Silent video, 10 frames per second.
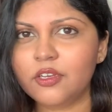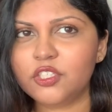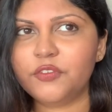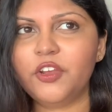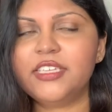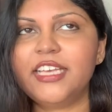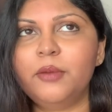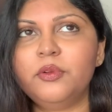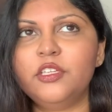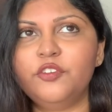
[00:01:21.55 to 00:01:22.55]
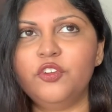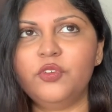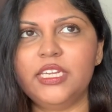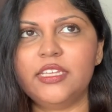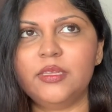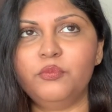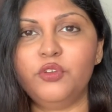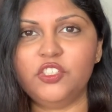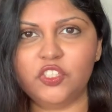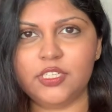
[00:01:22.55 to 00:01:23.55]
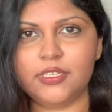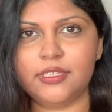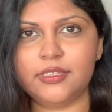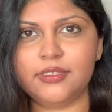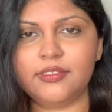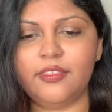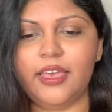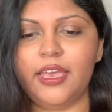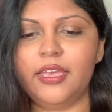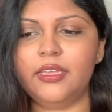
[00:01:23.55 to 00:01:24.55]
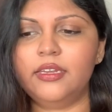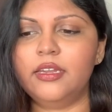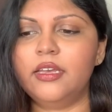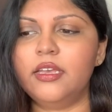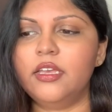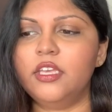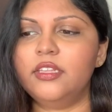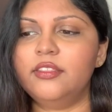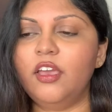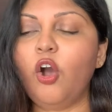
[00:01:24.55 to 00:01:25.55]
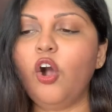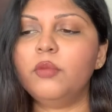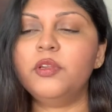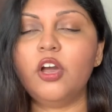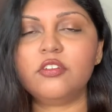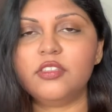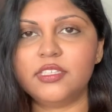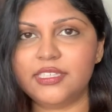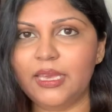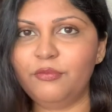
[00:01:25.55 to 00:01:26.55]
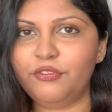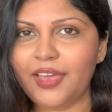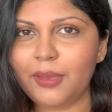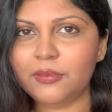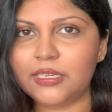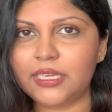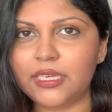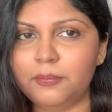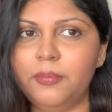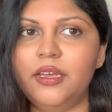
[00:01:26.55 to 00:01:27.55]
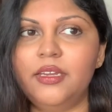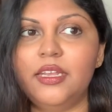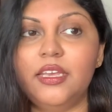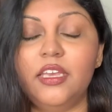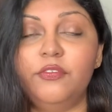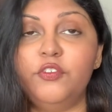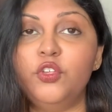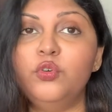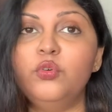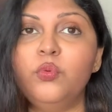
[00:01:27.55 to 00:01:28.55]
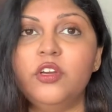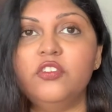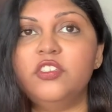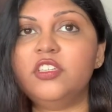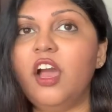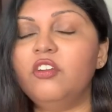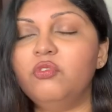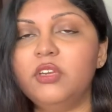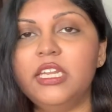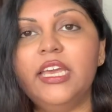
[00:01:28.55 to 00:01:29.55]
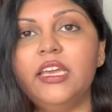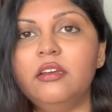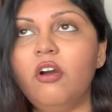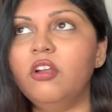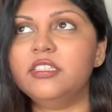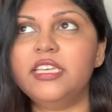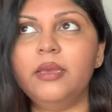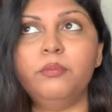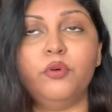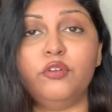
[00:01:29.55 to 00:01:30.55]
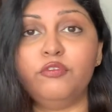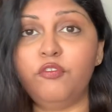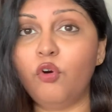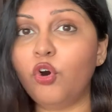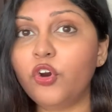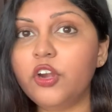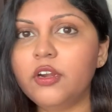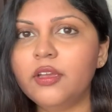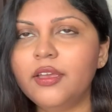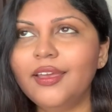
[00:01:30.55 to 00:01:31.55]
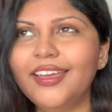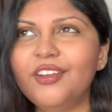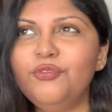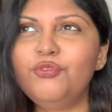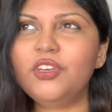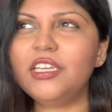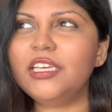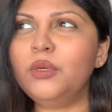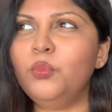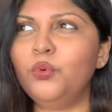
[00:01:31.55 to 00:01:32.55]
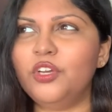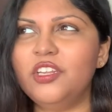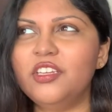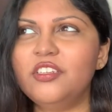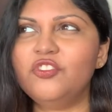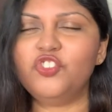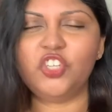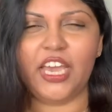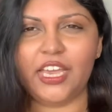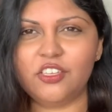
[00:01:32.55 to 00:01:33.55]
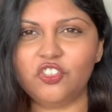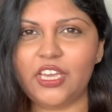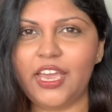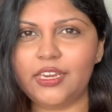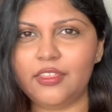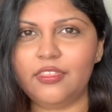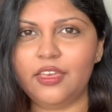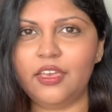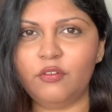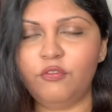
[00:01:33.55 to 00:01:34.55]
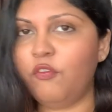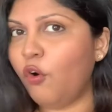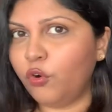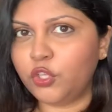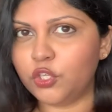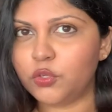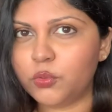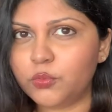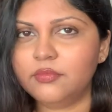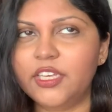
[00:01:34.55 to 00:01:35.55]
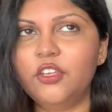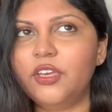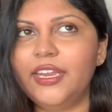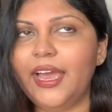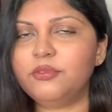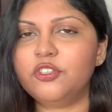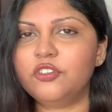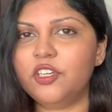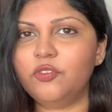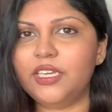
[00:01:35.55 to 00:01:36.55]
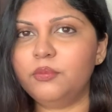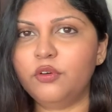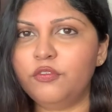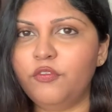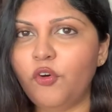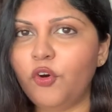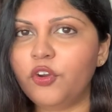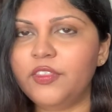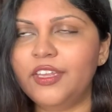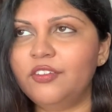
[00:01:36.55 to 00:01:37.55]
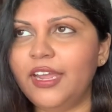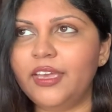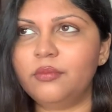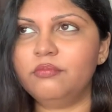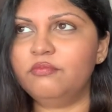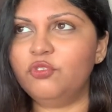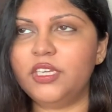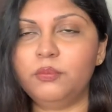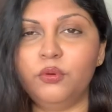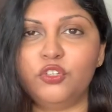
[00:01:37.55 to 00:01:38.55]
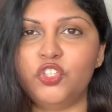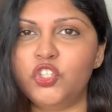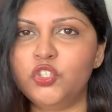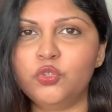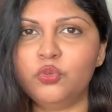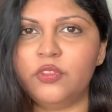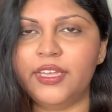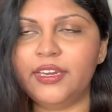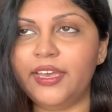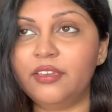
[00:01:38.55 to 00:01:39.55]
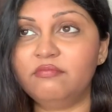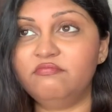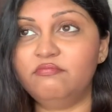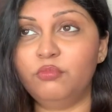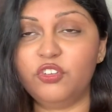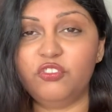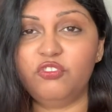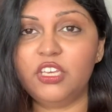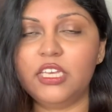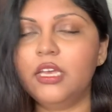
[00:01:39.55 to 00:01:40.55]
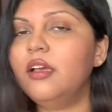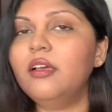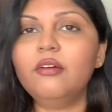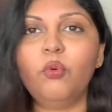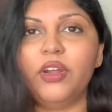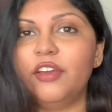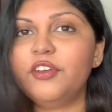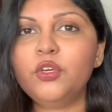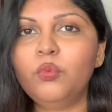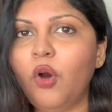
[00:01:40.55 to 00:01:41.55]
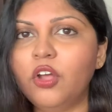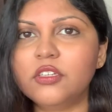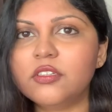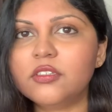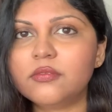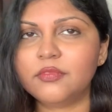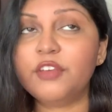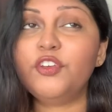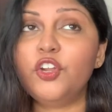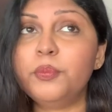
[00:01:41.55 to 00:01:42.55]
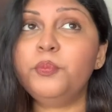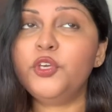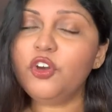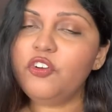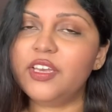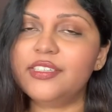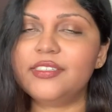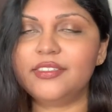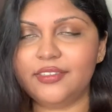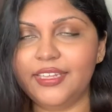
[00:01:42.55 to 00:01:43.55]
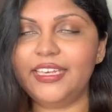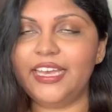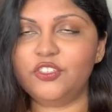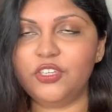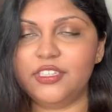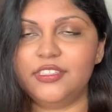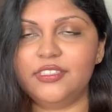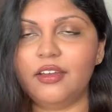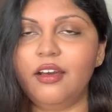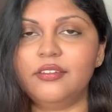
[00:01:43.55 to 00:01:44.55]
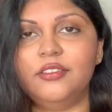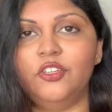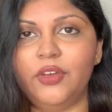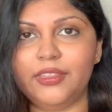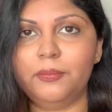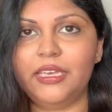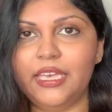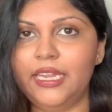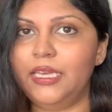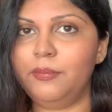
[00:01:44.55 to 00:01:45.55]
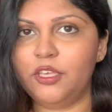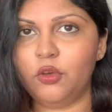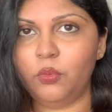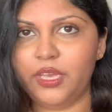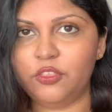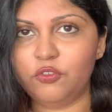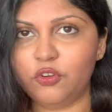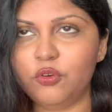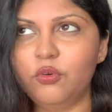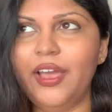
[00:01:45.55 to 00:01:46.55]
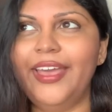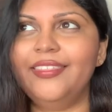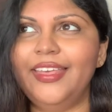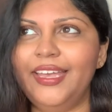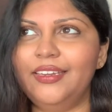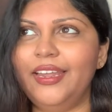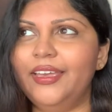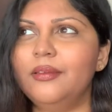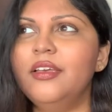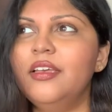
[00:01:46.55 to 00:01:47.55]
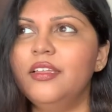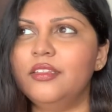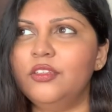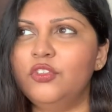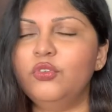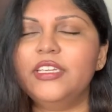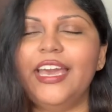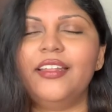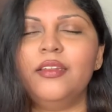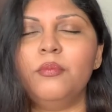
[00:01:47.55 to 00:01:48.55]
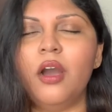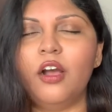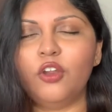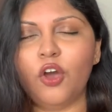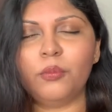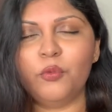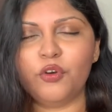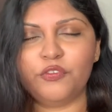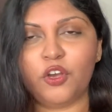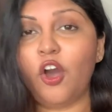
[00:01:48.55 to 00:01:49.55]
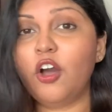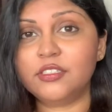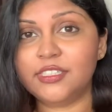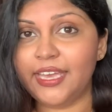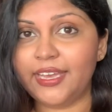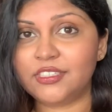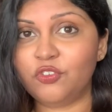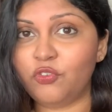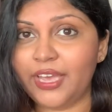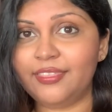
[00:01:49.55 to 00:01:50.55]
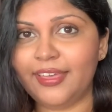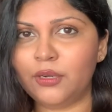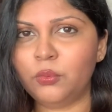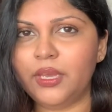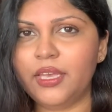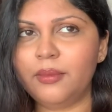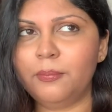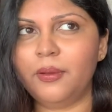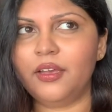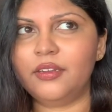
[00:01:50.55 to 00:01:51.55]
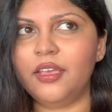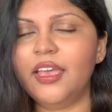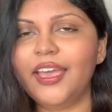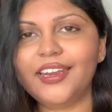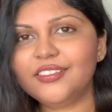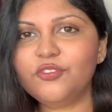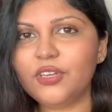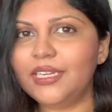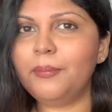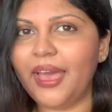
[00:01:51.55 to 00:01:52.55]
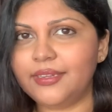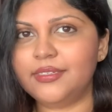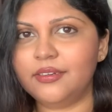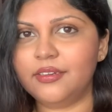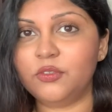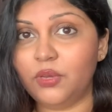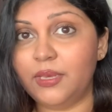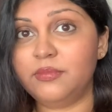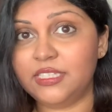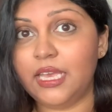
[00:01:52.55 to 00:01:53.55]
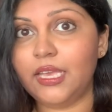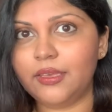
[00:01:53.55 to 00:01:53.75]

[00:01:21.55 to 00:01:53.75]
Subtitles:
So for example, if you're reading the Bridgertons, then they all belong to the same family, but if you were to start reading on, say, book 4, it really wouldn't change anything for you. Like, you can absolutely read book 4, then like read book 2, then like book 3, whatever you want. If you're a purist, then yes, you can start, you know, at the beginning and make your way through, and then like you'll get a lot more of the context right that way, but it doesn't really matter, is what I'm saying.